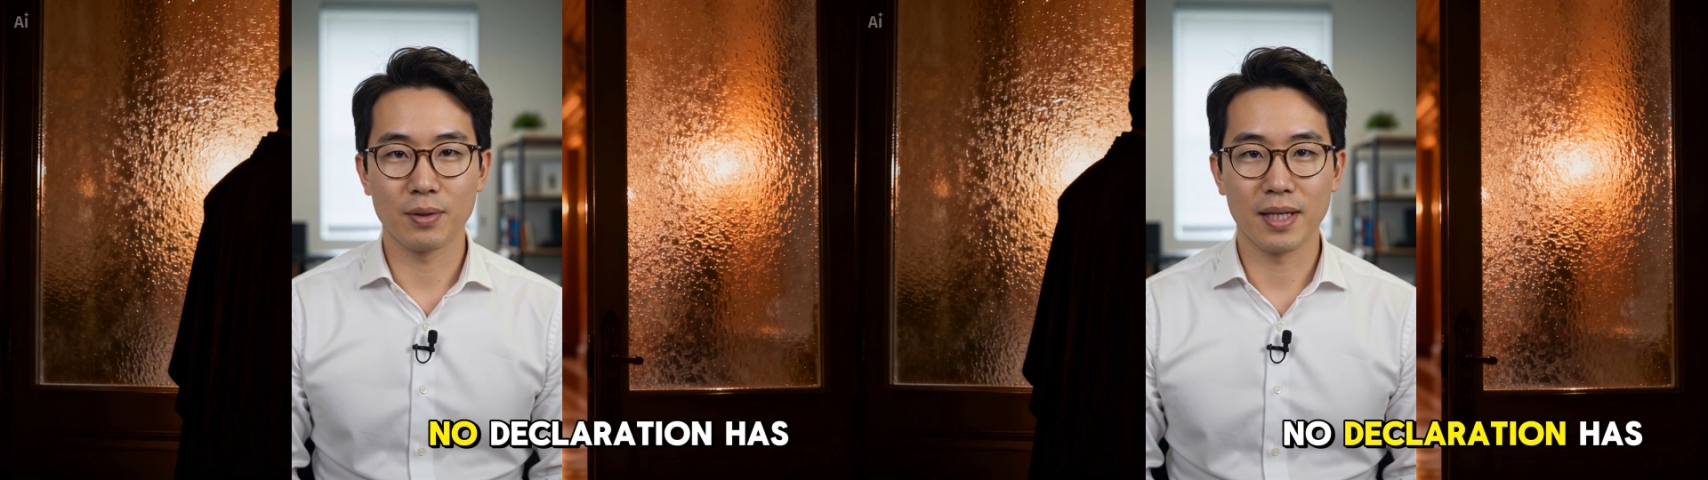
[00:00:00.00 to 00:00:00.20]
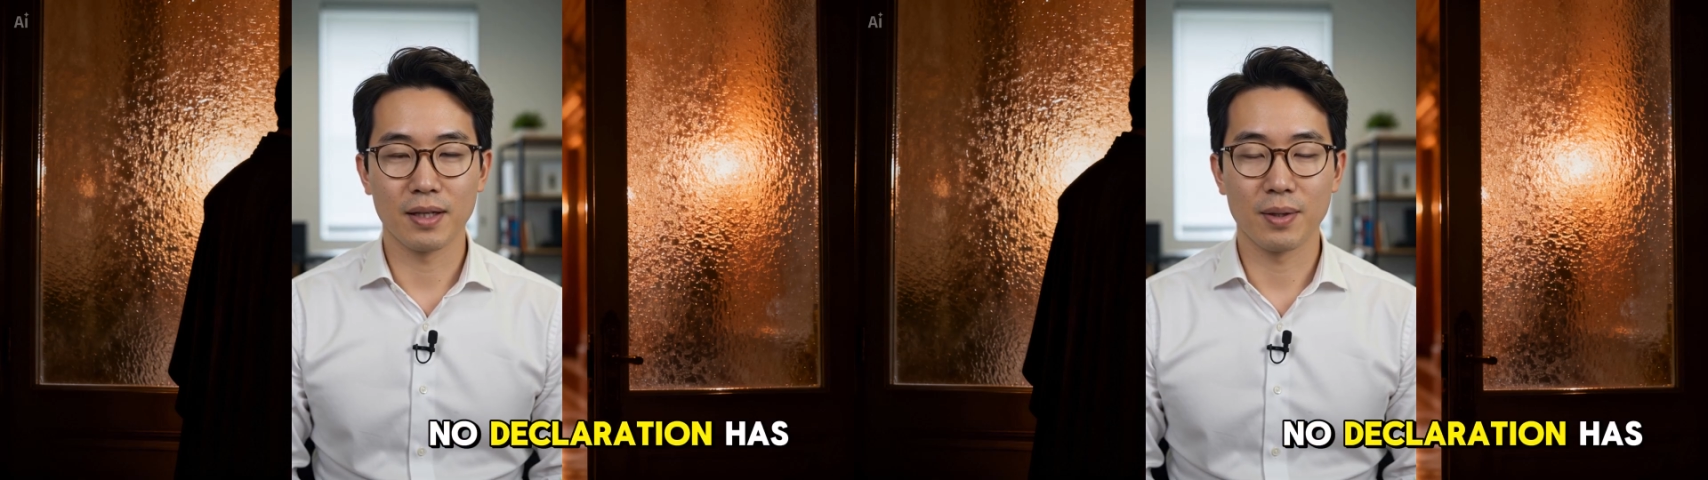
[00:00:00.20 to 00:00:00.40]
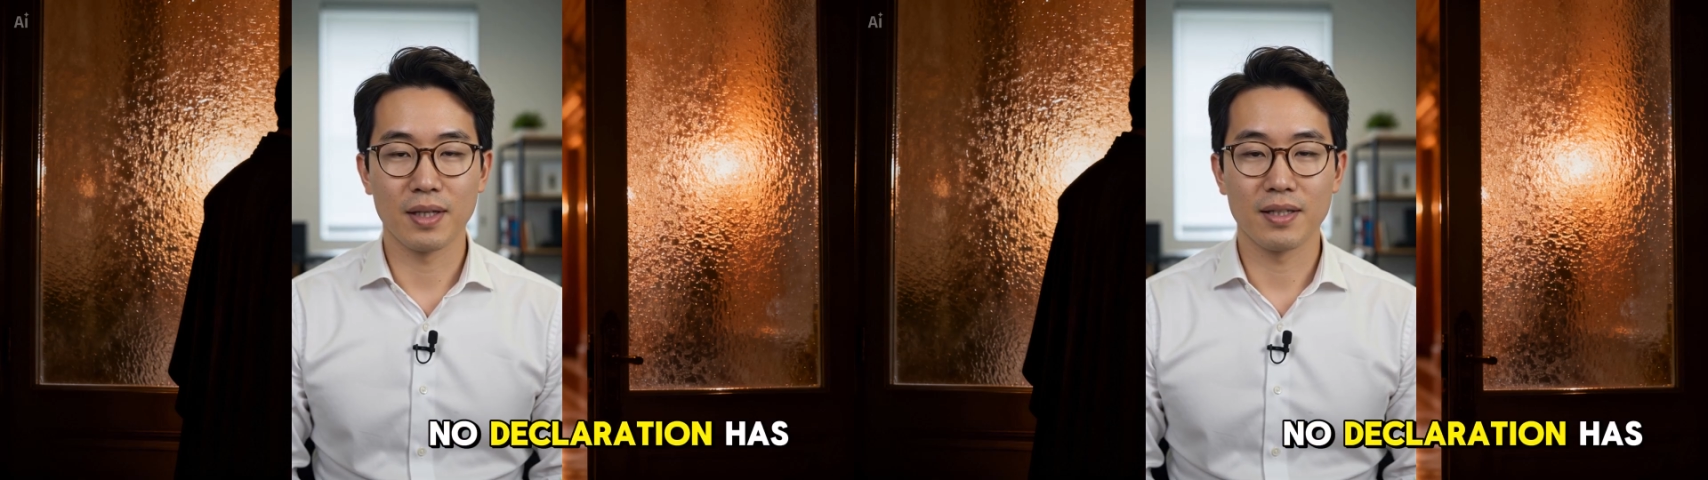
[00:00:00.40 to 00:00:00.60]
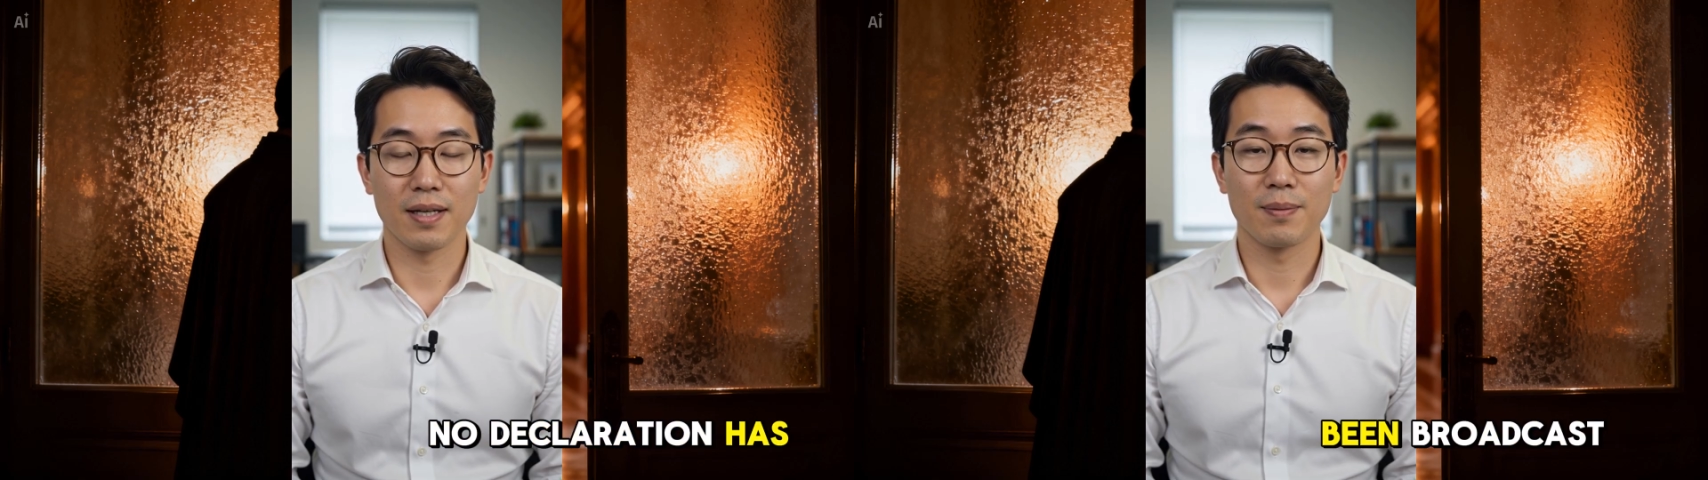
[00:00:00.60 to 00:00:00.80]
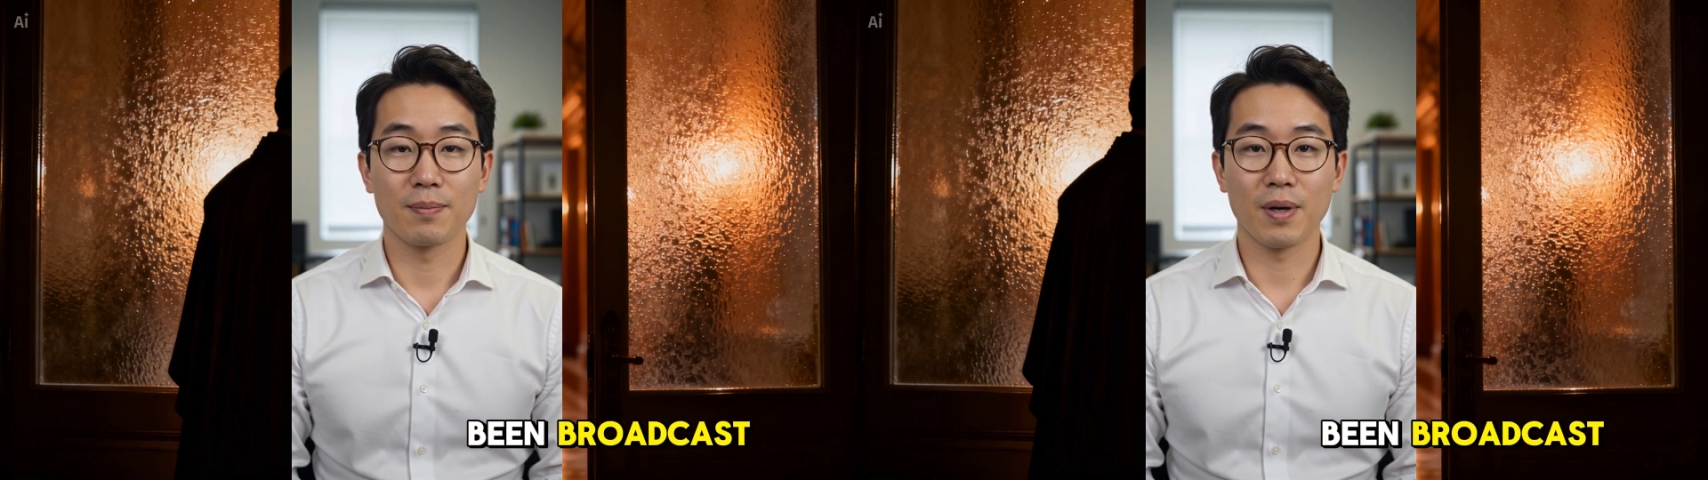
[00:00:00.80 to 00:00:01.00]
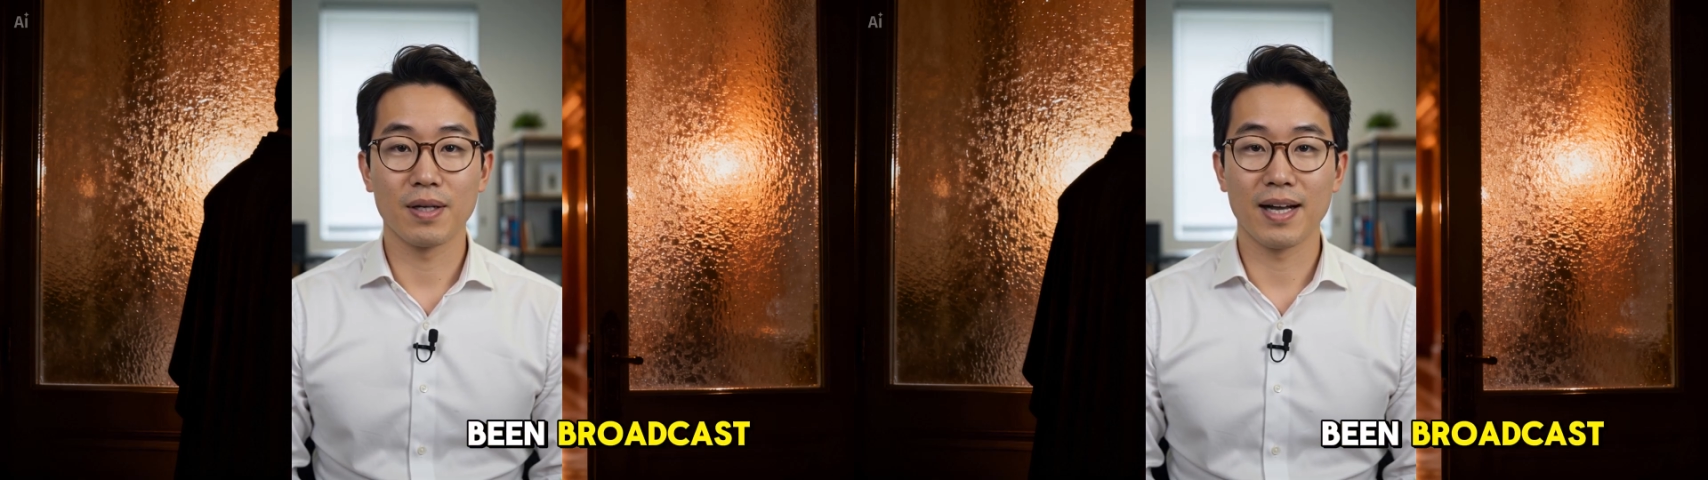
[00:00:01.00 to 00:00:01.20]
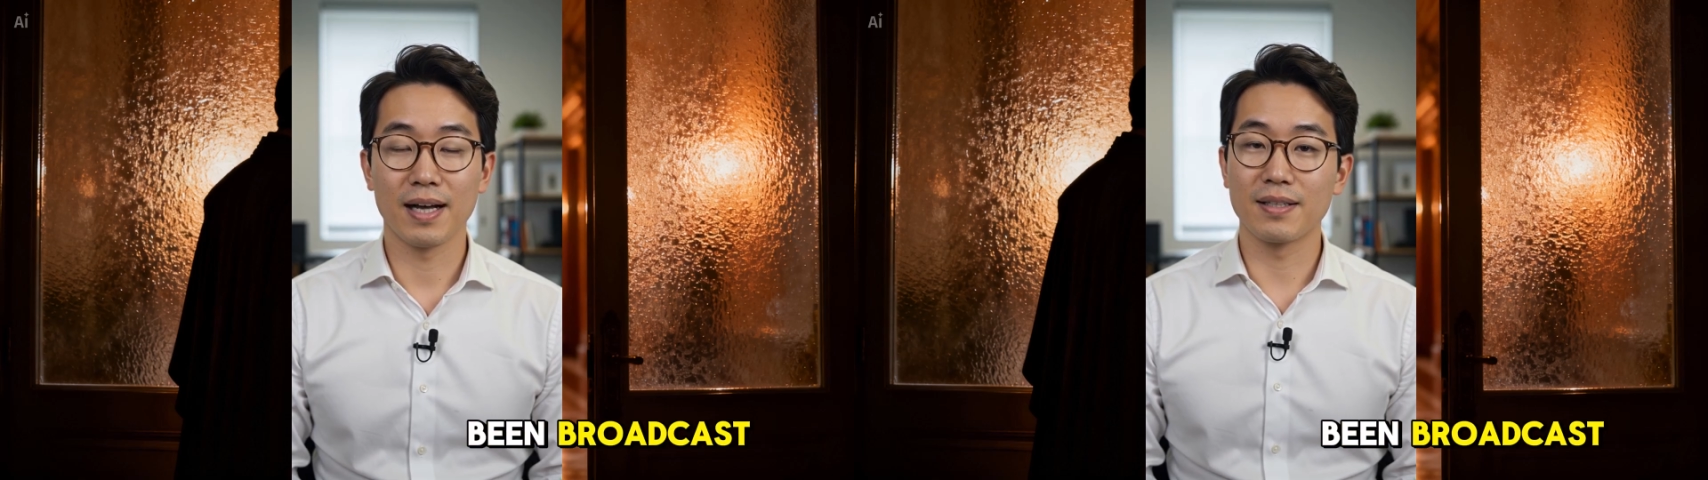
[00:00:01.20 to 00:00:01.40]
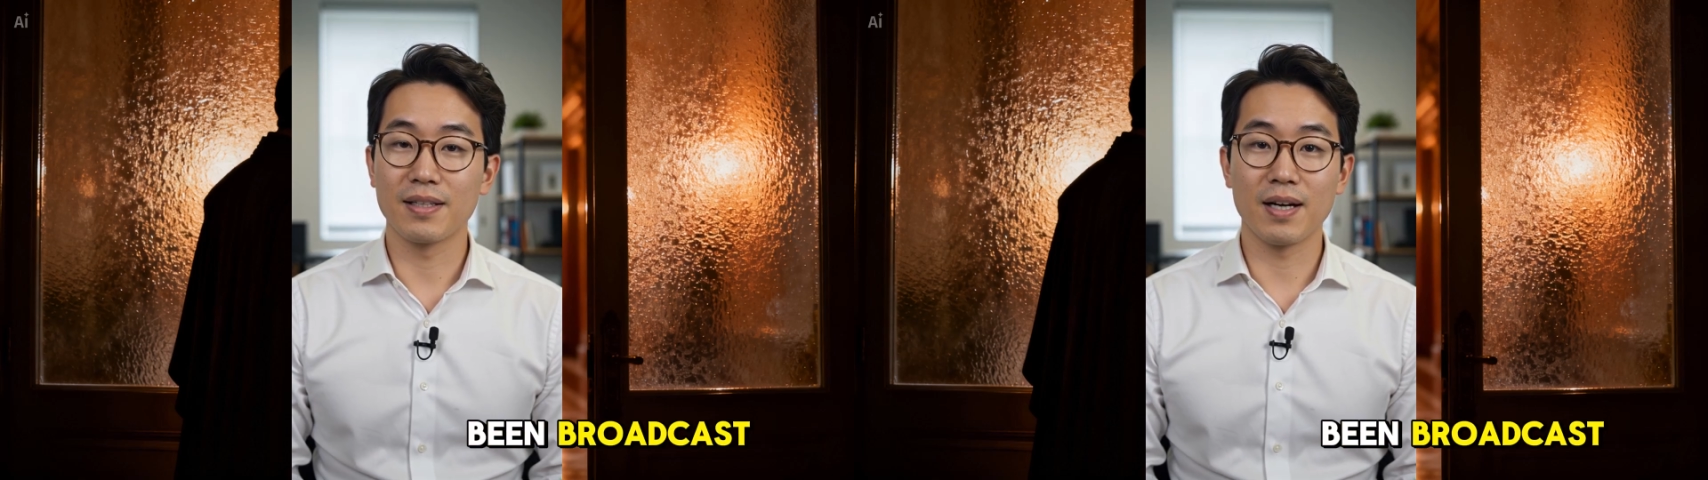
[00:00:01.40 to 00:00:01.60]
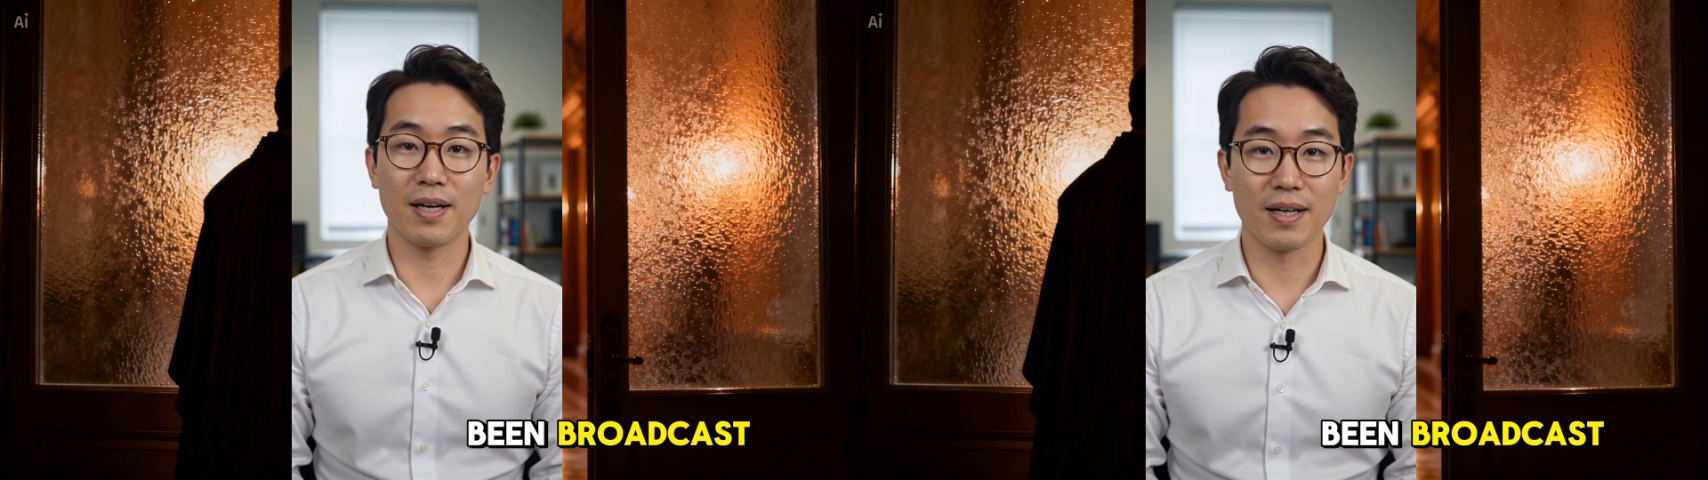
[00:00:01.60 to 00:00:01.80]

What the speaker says: no declaration has been broadcast,